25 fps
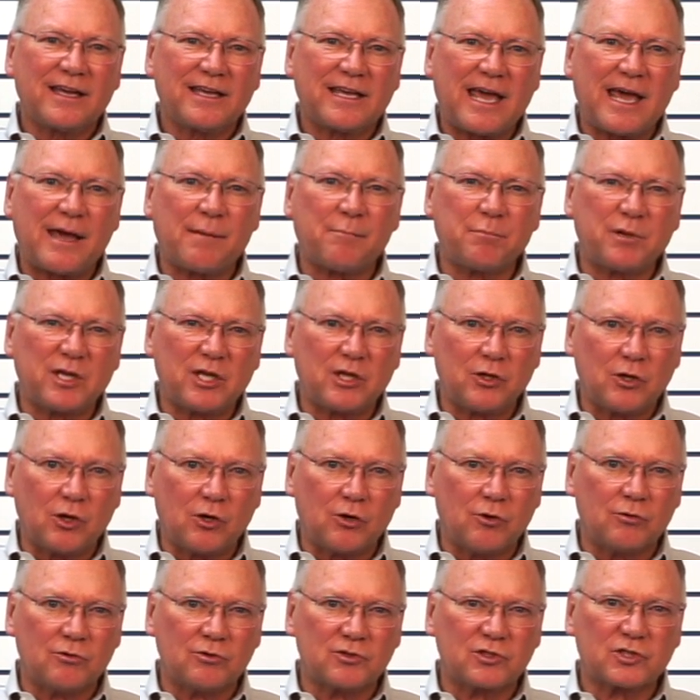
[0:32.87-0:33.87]
can be
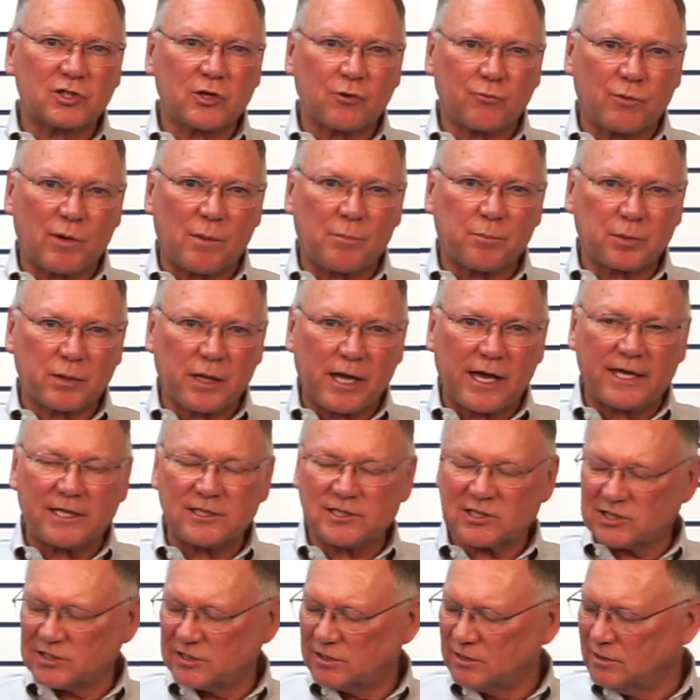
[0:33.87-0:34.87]
used to
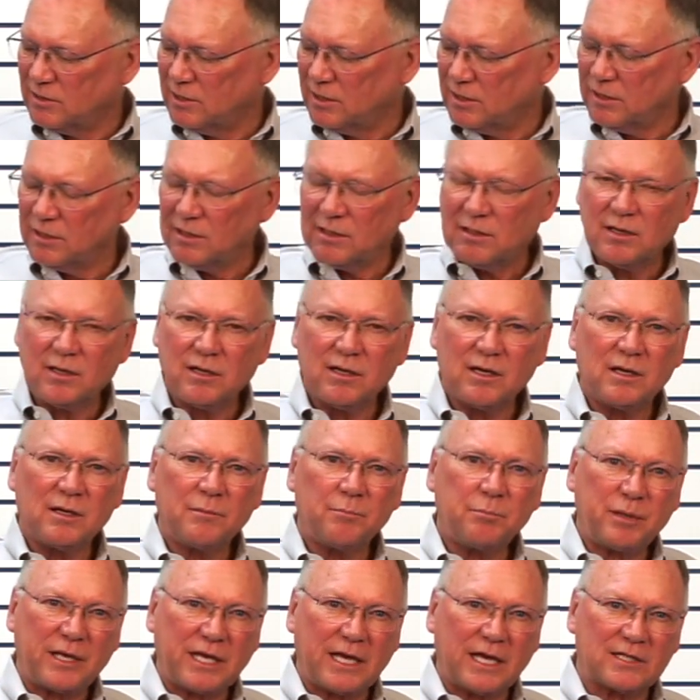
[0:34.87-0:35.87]
replace
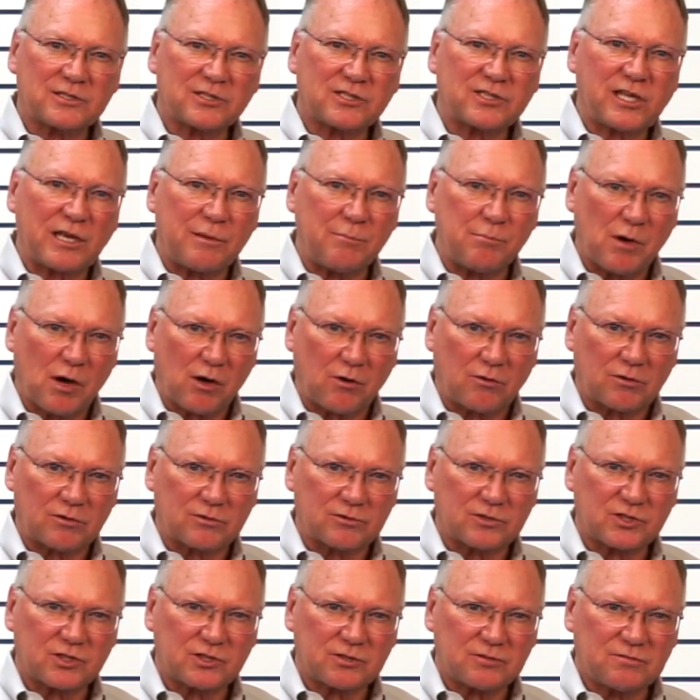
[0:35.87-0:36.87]
PSC
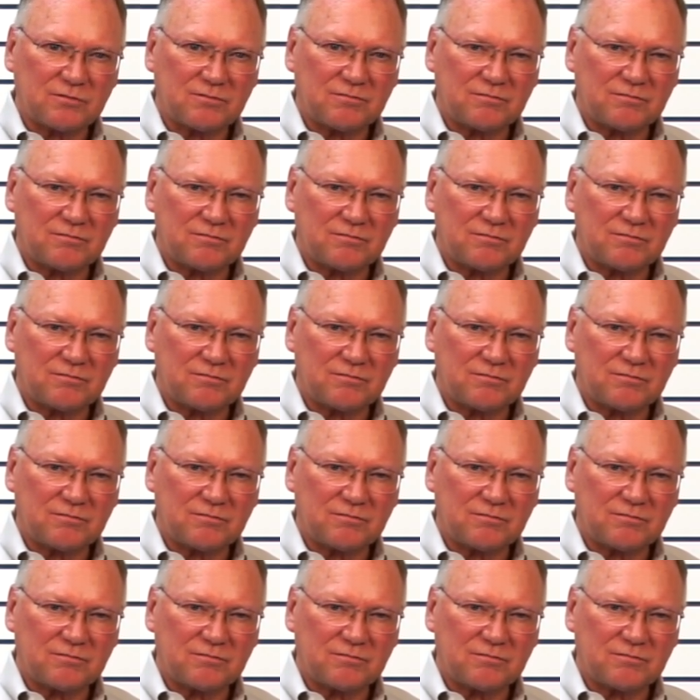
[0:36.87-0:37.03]
motors.